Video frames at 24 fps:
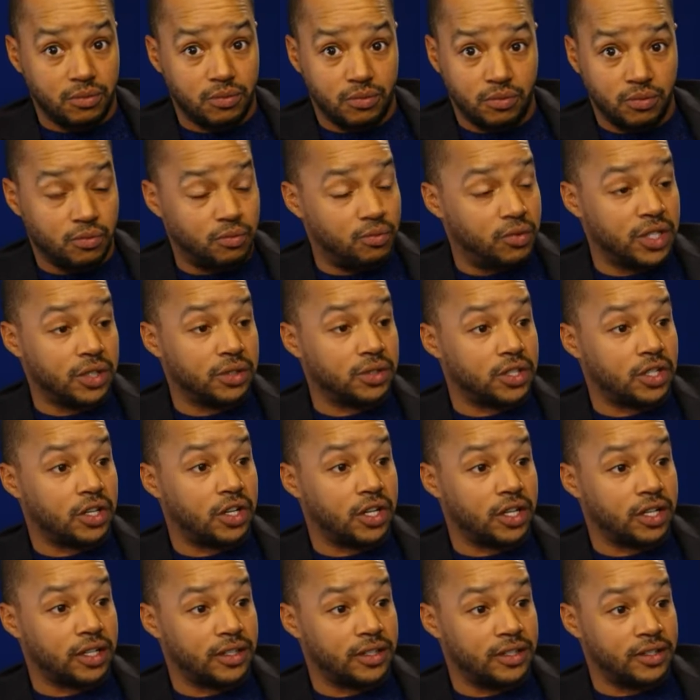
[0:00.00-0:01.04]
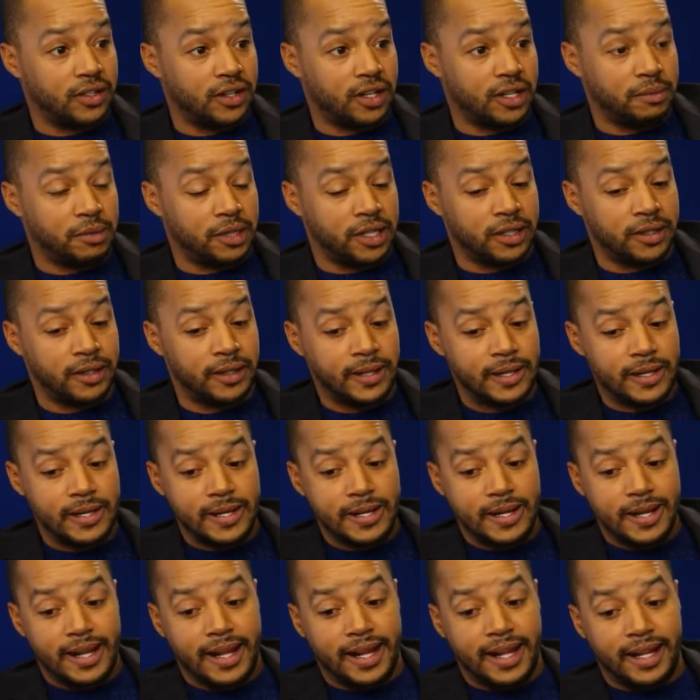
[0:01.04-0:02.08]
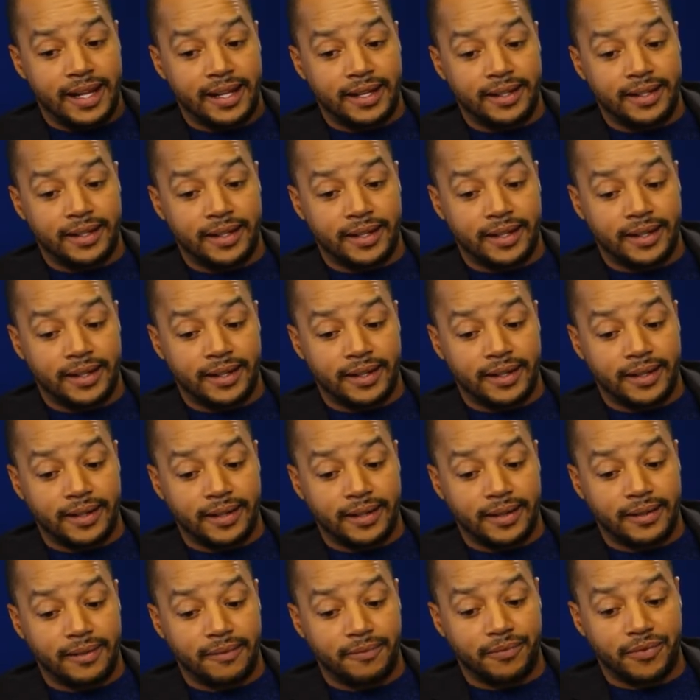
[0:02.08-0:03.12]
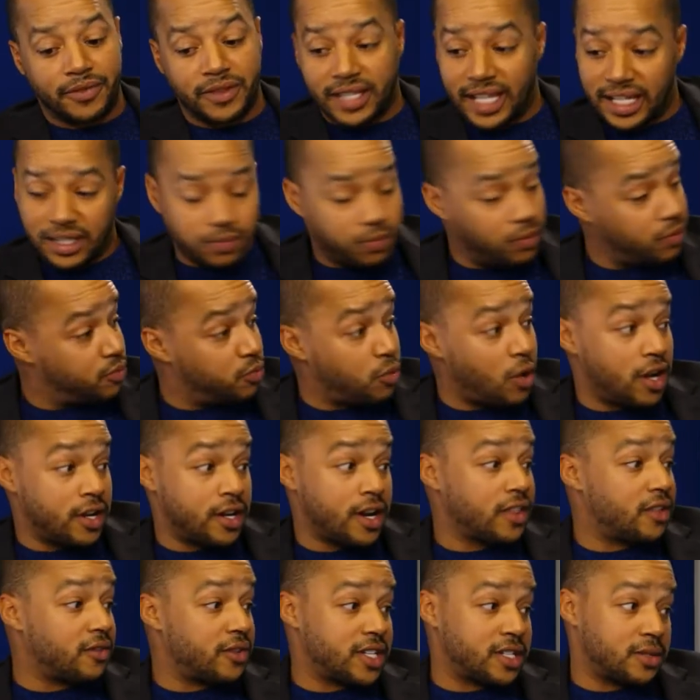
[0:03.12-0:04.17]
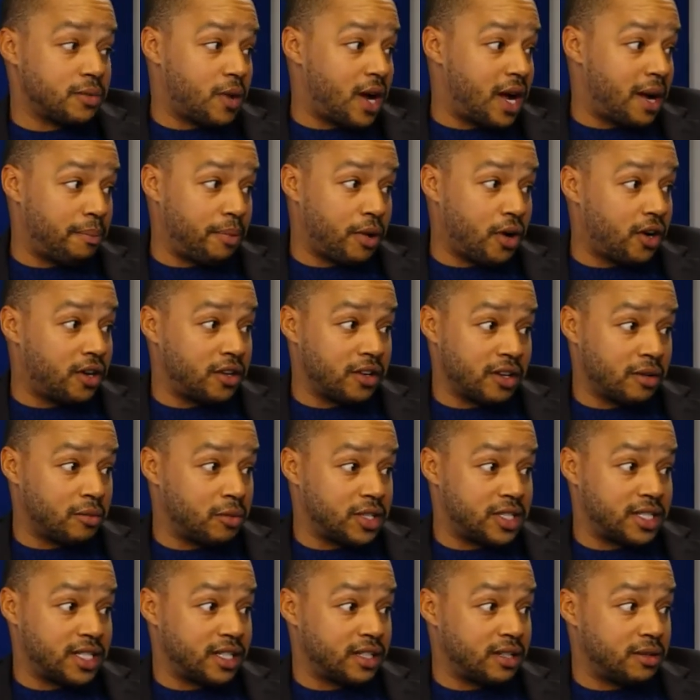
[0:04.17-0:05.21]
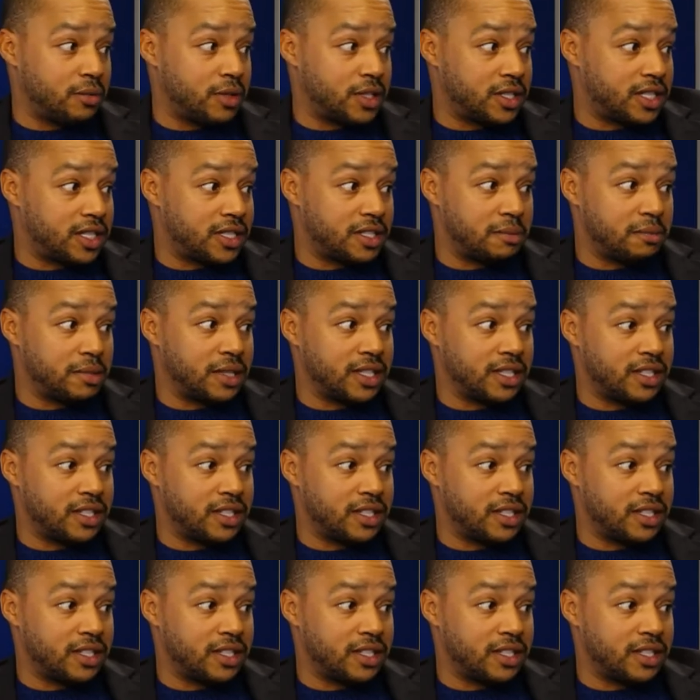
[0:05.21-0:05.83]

real talk. You know what I mean? And that's another reason why partnering with Cigna was such a big